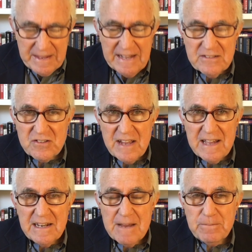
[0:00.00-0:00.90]

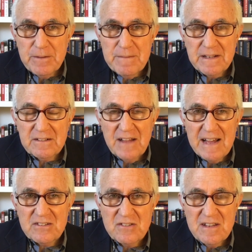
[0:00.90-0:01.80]
Instead, implement
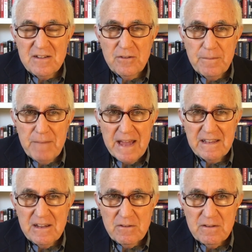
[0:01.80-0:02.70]
Glass-Steagall
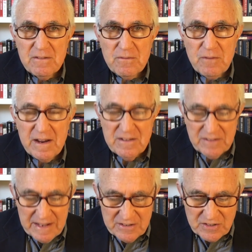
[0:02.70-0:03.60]
banking
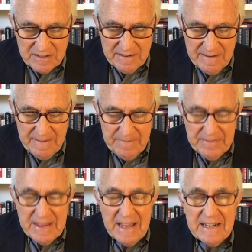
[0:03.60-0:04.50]
regulation,
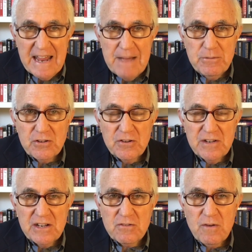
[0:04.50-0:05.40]
and
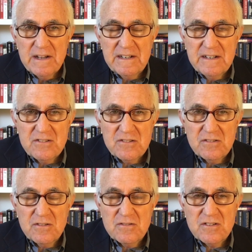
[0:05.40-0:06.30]
Hamiltonian credit
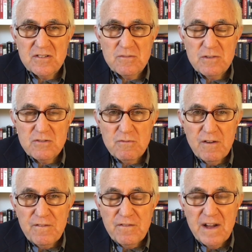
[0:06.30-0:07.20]
institutions, which
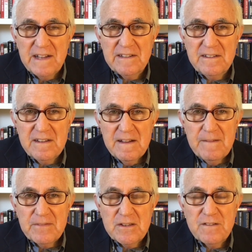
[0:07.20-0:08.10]
will fund
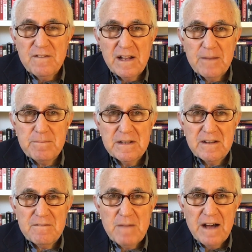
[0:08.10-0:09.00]
the development
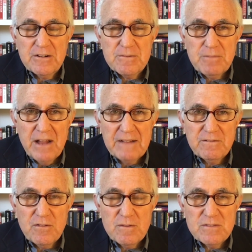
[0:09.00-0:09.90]
of modern
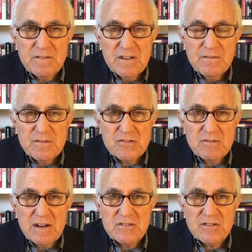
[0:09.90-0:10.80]
platforms of
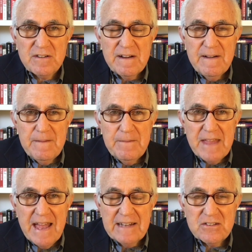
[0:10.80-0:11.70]
infrastructure
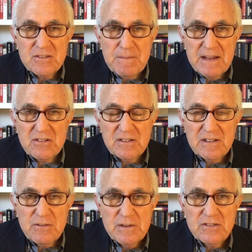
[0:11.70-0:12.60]
and
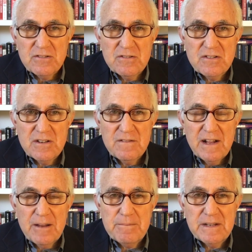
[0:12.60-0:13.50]
especially research and
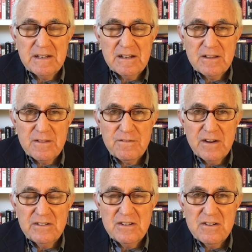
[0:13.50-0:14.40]
development into the
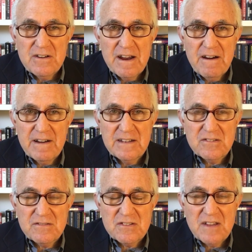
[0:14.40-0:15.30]
frontier
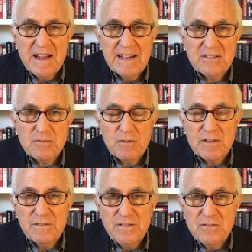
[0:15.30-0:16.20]
areas of science where
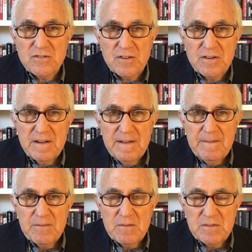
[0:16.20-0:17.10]
the future,
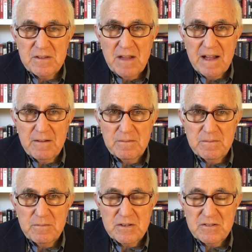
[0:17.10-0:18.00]
uh,
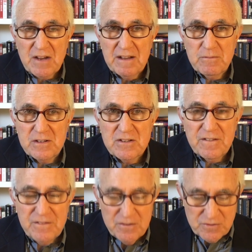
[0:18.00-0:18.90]
which, on which
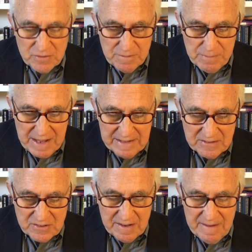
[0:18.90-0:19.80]
the future
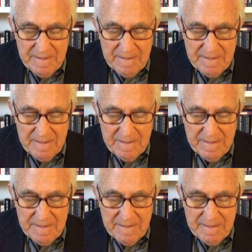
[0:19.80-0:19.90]
depends.